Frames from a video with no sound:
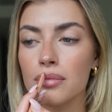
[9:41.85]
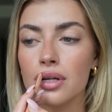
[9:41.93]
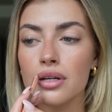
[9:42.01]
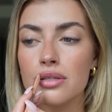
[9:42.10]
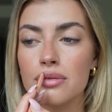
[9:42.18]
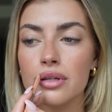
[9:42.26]

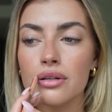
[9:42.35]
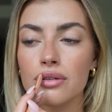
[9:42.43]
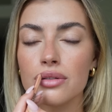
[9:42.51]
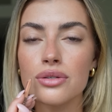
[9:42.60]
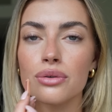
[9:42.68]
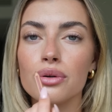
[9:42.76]
because we
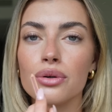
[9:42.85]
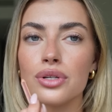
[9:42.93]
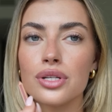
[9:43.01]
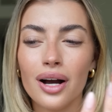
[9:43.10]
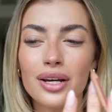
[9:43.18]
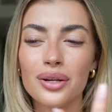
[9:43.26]
contoured,
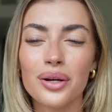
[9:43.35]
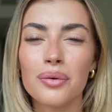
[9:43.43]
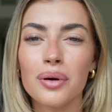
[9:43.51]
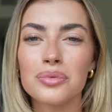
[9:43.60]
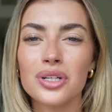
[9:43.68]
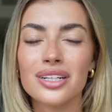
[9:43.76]
I don't know why
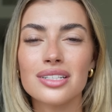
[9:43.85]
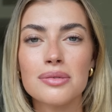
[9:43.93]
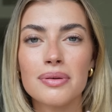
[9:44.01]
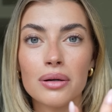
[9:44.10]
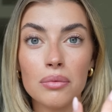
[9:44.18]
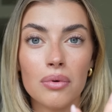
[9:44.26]
I'm trying to
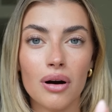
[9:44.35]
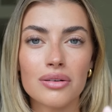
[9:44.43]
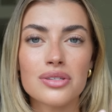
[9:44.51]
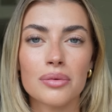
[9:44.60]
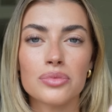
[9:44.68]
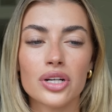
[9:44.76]
speak
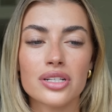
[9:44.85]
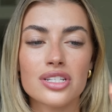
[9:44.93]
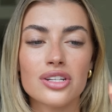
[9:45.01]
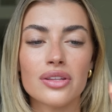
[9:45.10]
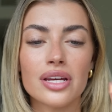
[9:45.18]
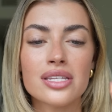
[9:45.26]
whilst I'm trying to
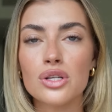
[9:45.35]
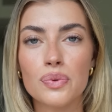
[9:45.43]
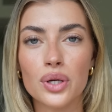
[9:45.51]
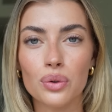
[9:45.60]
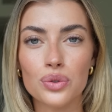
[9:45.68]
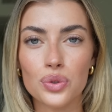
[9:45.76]
do this, because we
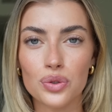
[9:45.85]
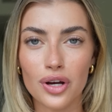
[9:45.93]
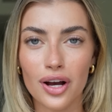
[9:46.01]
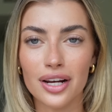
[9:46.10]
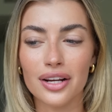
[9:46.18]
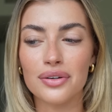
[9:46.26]
contoured
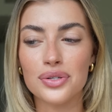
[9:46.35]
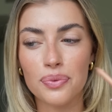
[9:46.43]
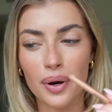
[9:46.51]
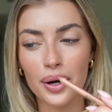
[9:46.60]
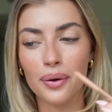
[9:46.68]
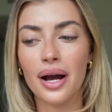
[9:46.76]
earlier as
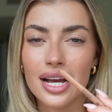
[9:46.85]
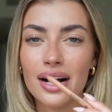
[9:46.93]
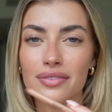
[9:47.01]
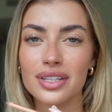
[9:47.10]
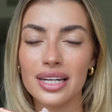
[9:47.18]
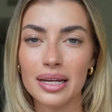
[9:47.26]
well, and I
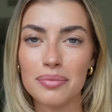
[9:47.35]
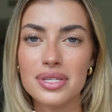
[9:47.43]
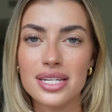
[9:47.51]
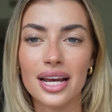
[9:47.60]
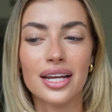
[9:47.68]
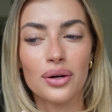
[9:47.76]
have the lip
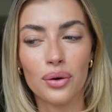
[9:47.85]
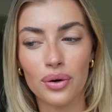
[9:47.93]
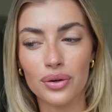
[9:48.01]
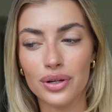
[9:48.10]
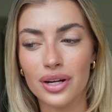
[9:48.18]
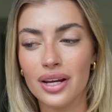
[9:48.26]
stain
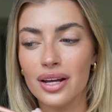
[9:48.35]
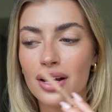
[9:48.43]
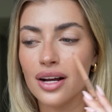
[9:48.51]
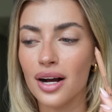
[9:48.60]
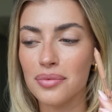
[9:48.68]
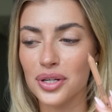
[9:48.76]
on,
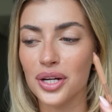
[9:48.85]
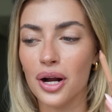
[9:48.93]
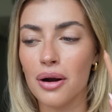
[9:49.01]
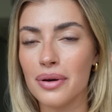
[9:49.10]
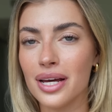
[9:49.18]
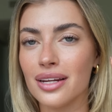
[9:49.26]
I'm gonna
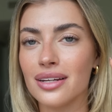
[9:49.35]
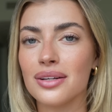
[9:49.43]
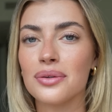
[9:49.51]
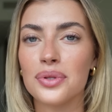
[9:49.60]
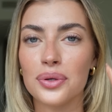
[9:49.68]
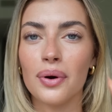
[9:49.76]
go in
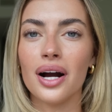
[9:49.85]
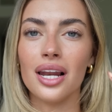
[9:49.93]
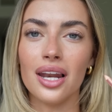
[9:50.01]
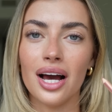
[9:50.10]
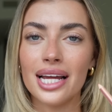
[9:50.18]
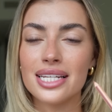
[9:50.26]
with quite a
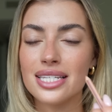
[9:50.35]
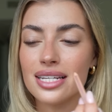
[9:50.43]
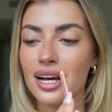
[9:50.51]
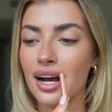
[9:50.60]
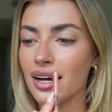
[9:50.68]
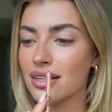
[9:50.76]
light
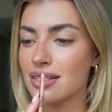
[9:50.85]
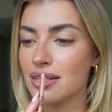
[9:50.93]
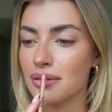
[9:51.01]
hand.